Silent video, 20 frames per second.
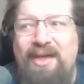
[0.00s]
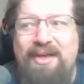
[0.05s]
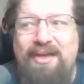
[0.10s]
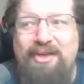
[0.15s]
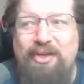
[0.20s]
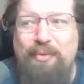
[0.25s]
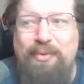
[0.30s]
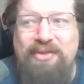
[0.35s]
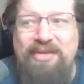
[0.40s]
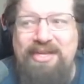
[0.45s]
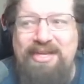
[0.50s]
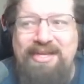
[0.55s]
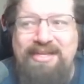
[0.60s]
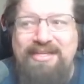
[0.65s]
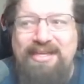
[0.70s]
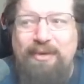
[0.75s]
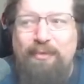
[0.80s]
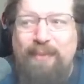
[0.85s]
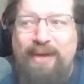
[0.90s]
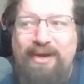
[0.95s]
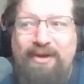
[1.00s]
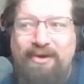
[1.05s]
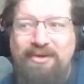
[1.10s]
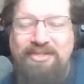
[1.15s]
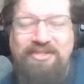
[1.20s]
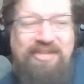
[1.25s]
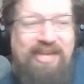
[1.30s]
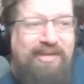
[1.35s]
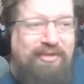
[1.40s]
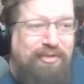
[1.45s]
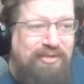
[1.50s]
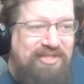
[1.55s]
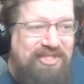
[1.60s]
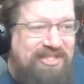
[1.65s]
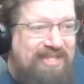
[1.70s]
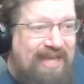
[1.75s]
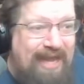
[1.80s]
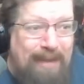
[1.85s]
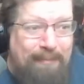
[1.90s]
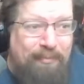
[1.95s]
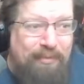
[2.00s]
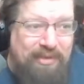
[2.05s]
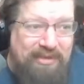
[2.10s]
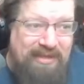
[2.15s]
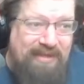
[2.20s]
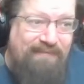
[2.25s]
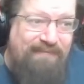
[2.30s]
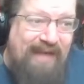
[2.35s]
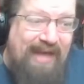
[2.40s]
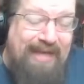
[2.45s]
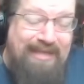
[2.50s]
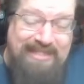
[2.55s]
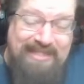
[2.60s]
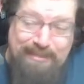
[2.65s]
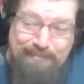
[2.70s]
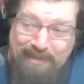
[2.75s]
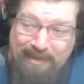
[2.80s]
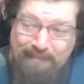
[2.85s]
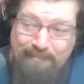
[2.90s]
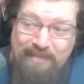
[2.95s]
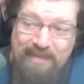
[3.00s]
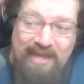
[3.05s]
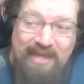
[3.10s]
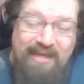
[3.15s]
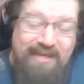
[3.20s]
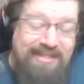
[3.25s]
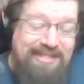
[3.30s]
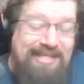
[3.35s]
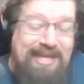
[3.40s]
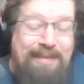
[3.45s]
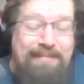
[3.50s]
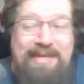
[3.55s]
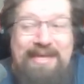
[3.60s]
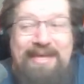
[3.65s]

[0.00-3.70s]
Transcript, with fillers: You really need to hit radar detector and scam really fast, but something